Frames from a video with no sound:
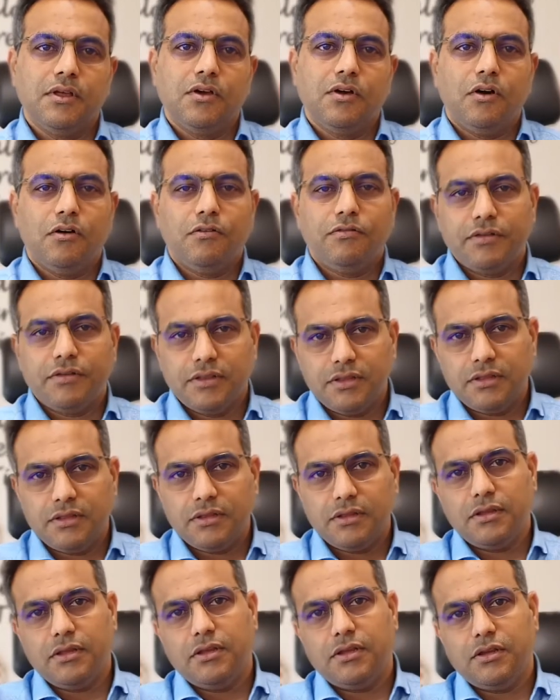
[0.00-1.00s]

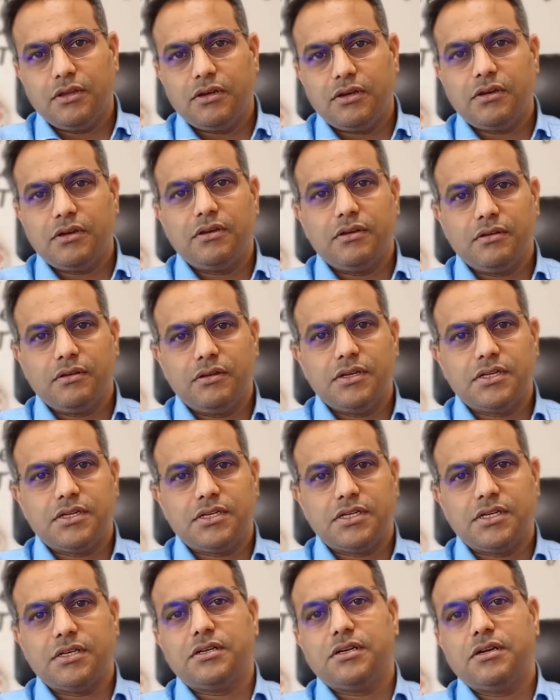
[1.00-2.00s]
Often the
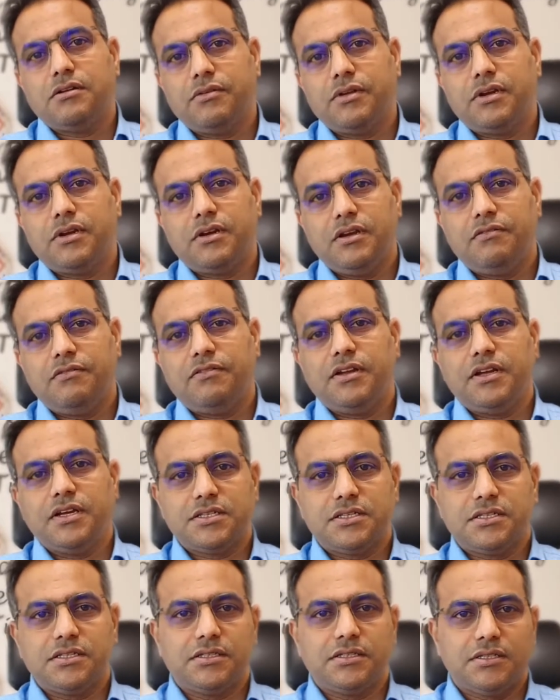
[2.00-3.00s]
children with
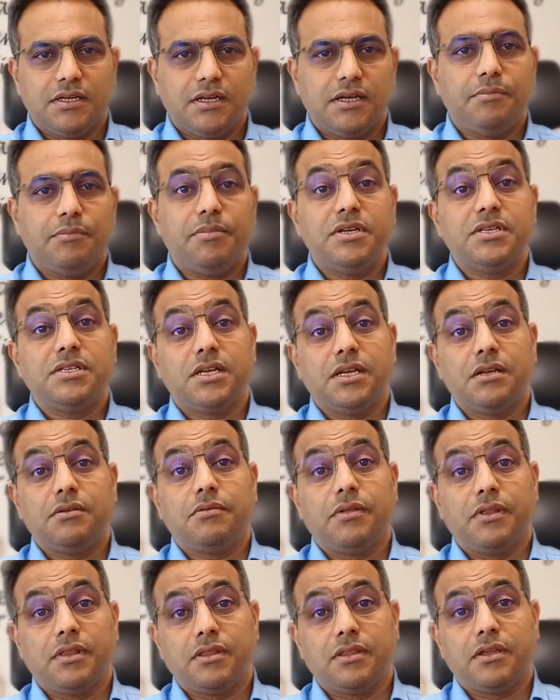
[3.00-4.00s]
reflux present
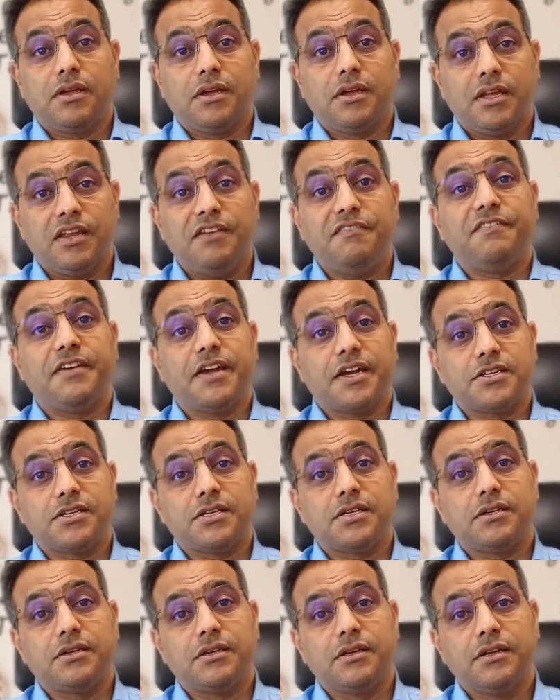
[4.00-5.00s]
with
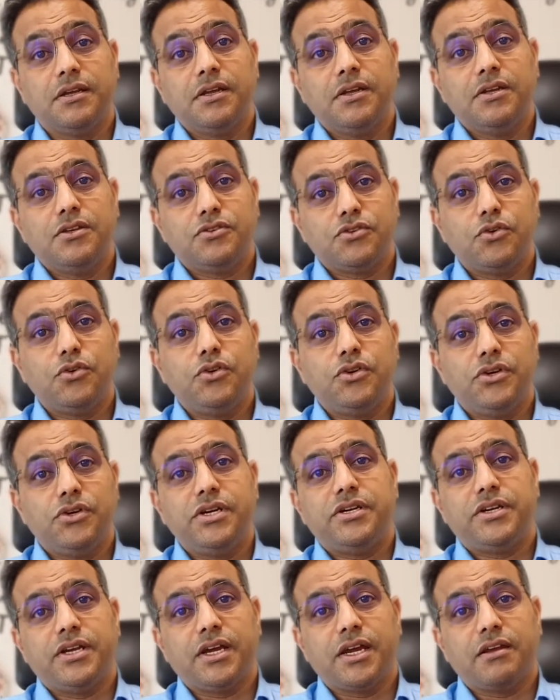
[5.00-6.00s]
infection, so
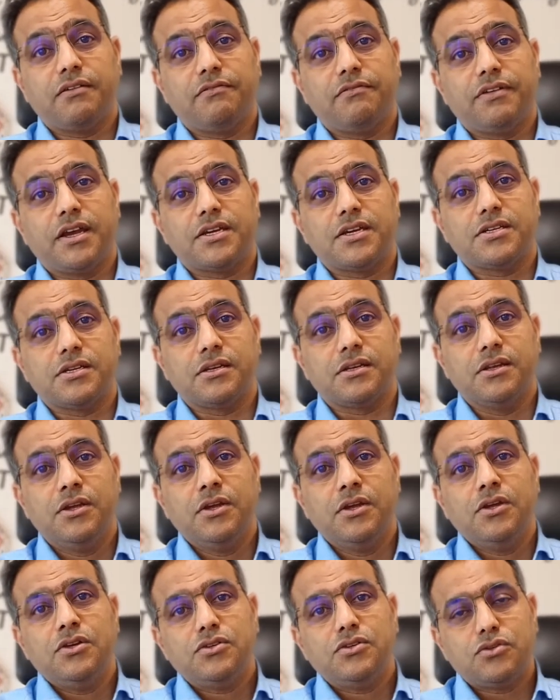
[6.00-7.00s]
urinary tract infection.
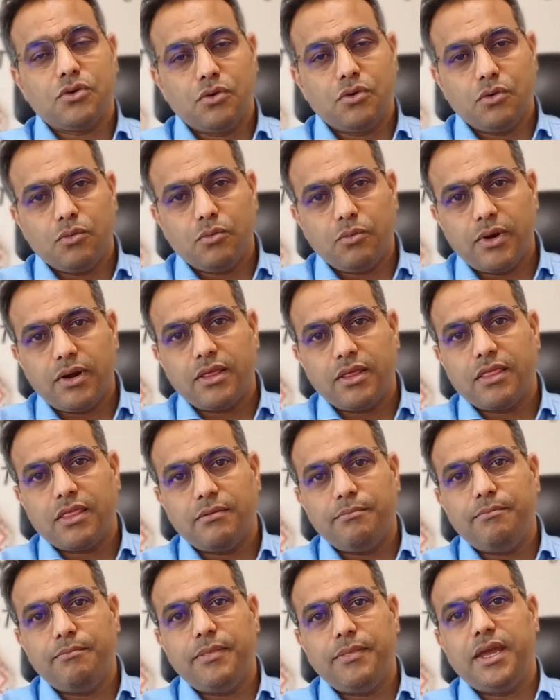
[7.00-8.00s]
So one of the
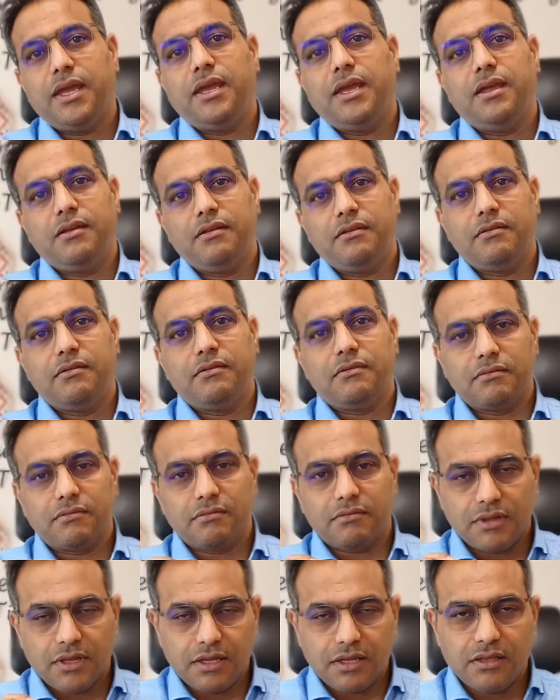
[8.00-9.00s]
main
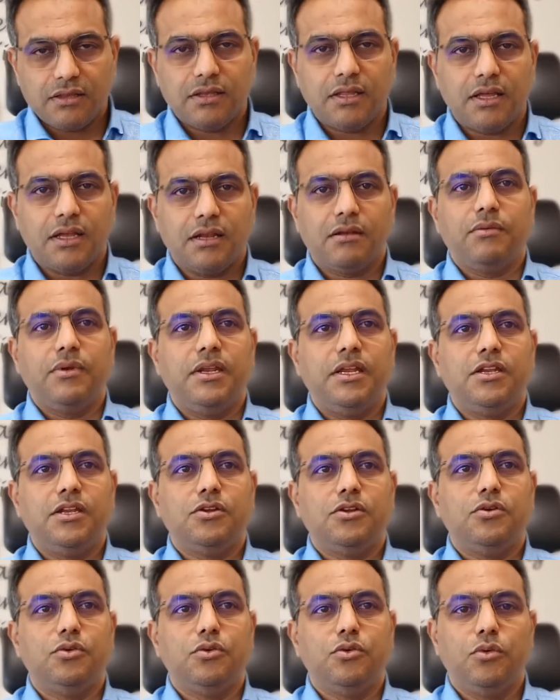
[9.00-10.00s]
things that we need
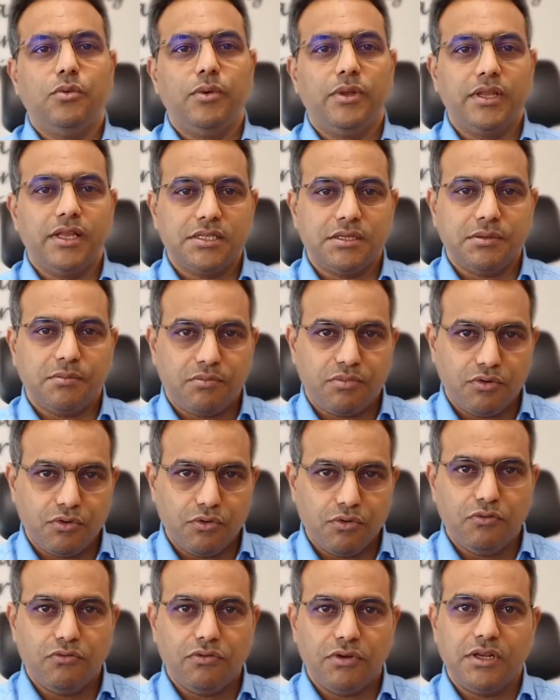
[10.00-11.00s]
to do when there's a
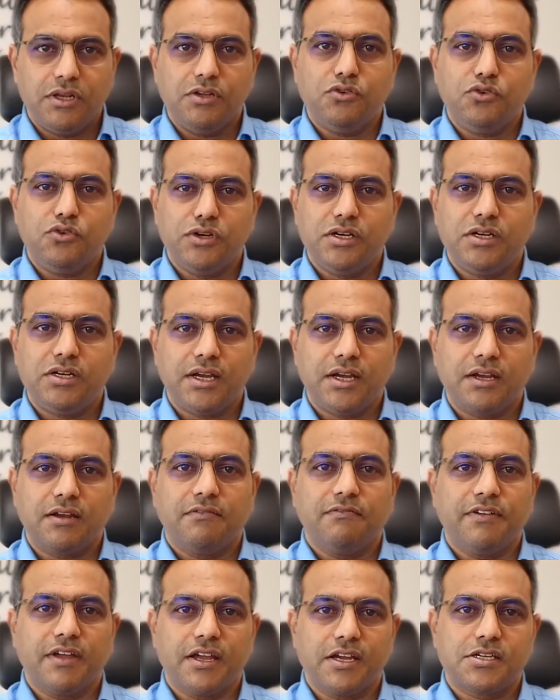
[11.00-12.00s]
proven urinary tract
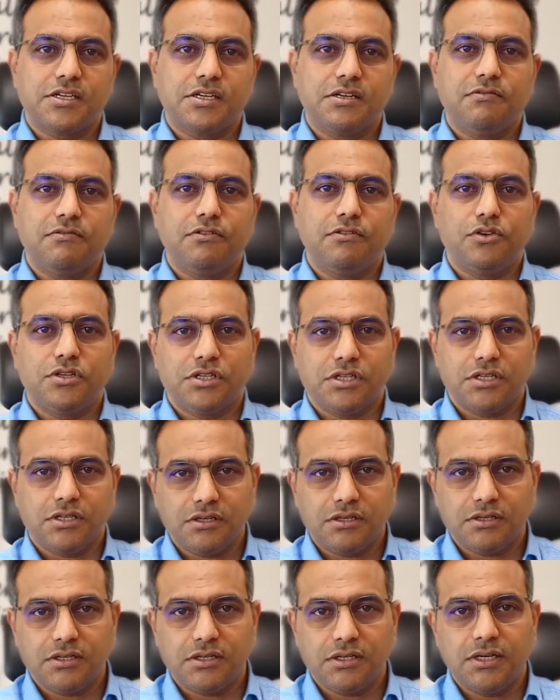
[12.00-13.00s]
infection for
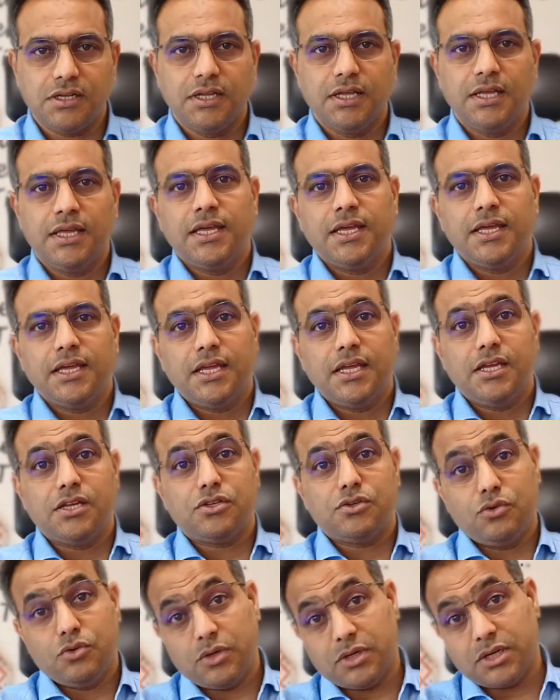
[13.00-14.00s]
children is
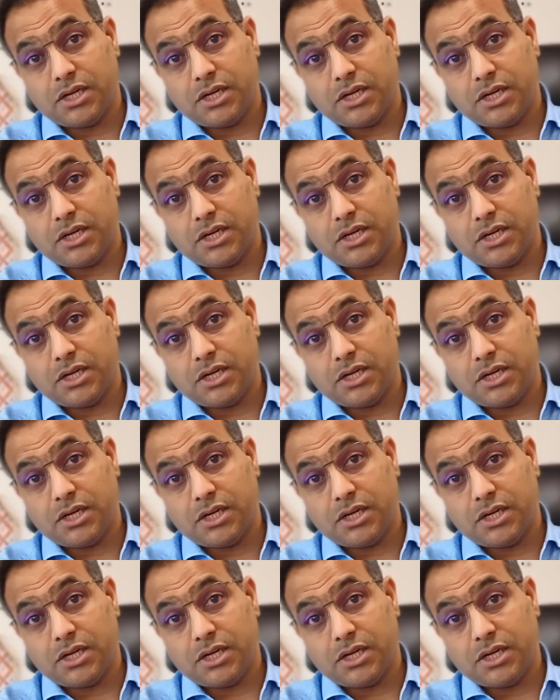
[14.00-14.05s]
to do an